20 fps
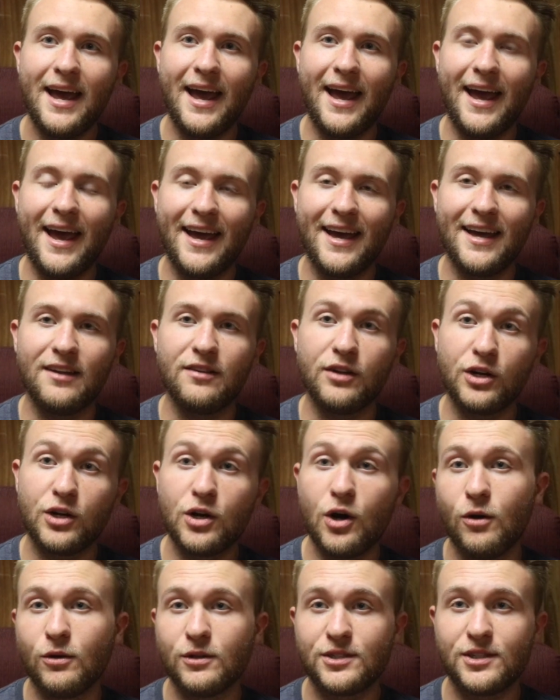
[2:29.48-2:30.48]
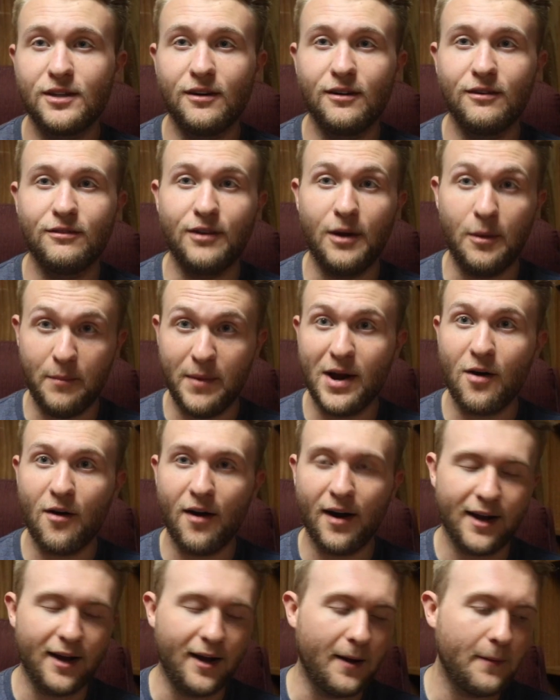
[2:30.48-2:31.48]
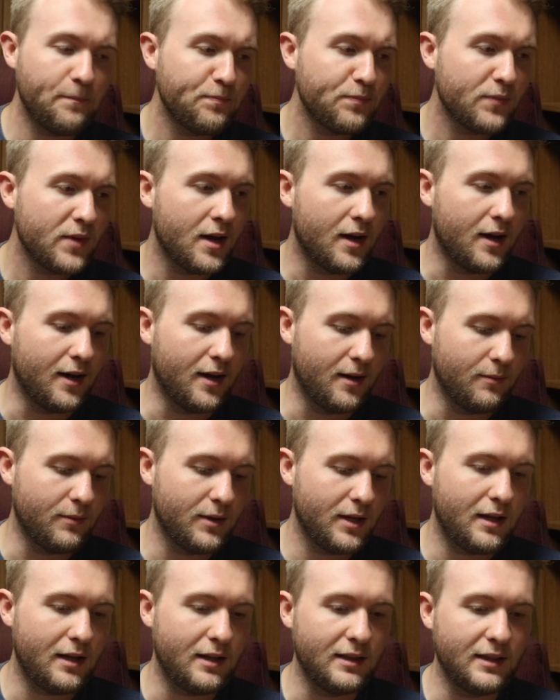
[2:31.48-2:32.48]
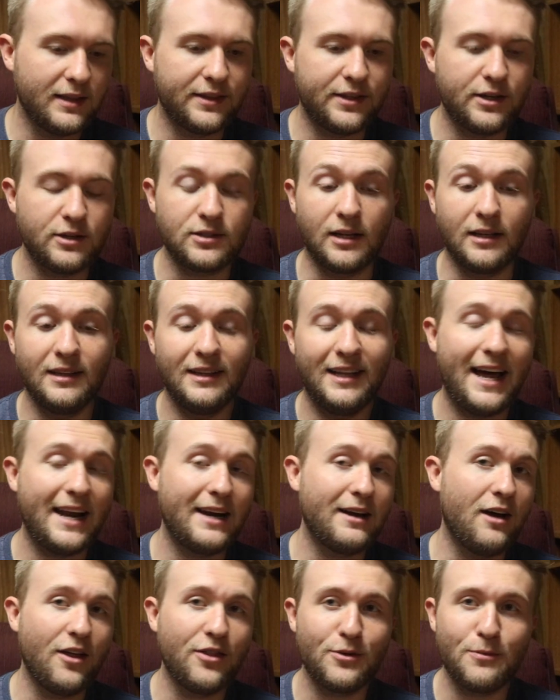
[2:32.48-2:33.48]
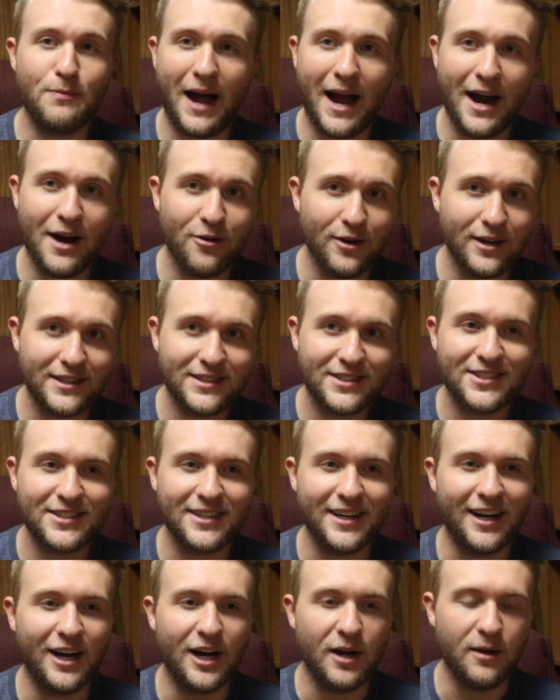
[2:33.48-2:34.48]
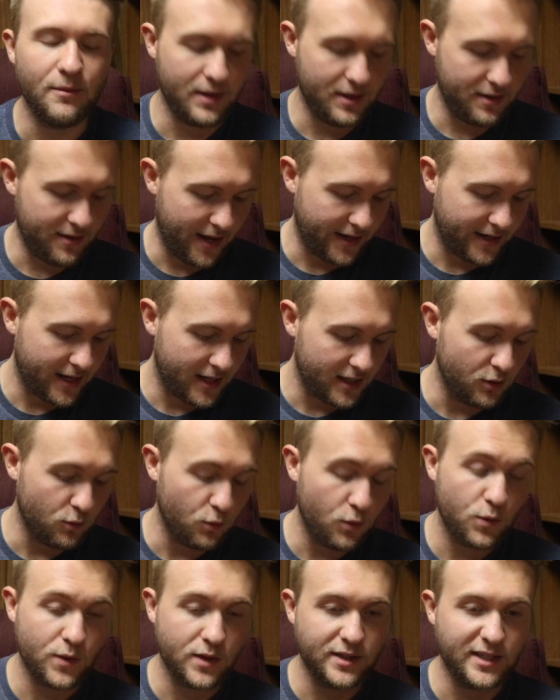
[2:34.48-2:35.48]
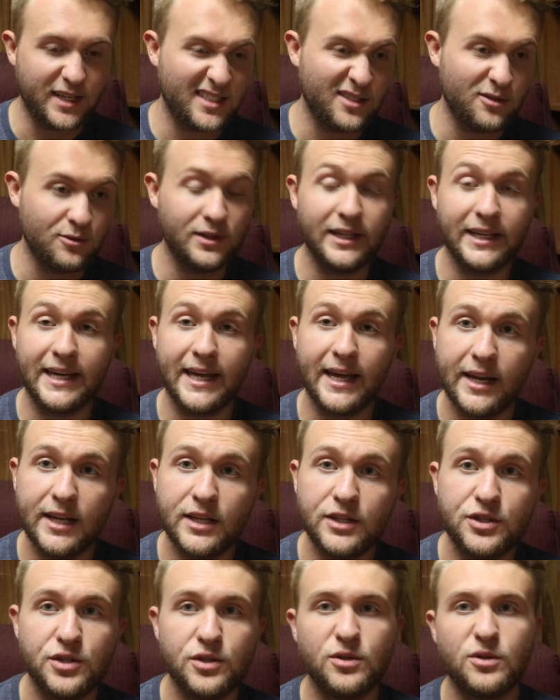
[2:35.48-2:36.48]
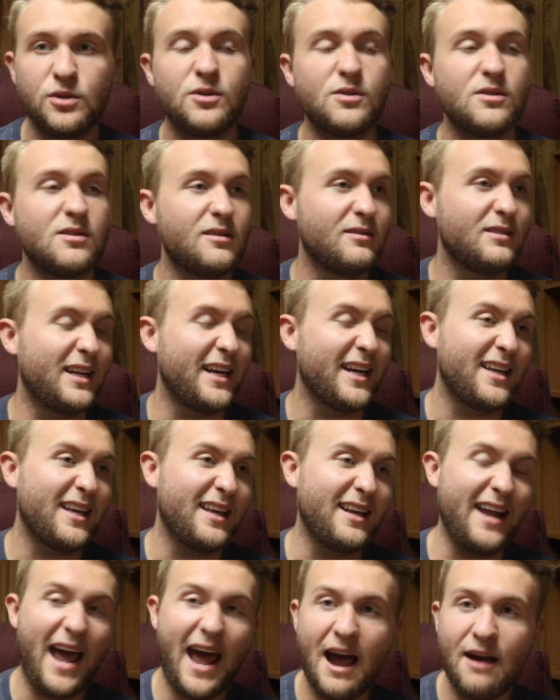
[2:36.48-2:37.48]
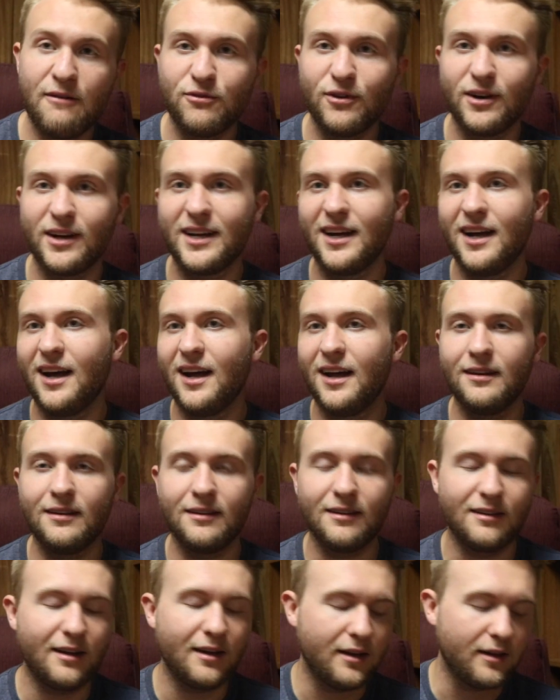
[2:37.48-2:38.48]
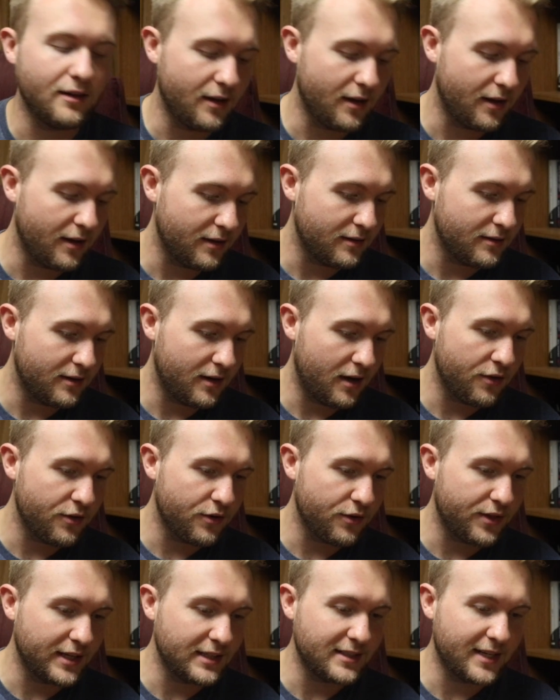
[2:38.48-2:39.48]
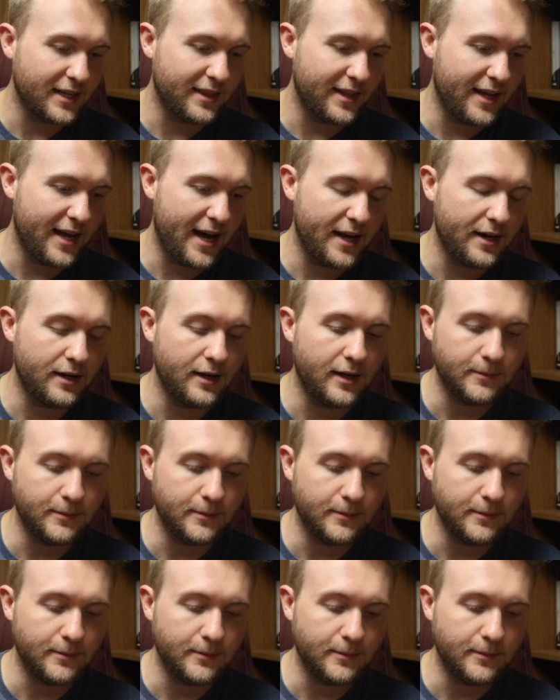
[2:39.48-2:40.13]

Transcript: and the coast of America. There's a lot of other pirates that Colin Woodard doesn't really get into, like in Africa and other things like that.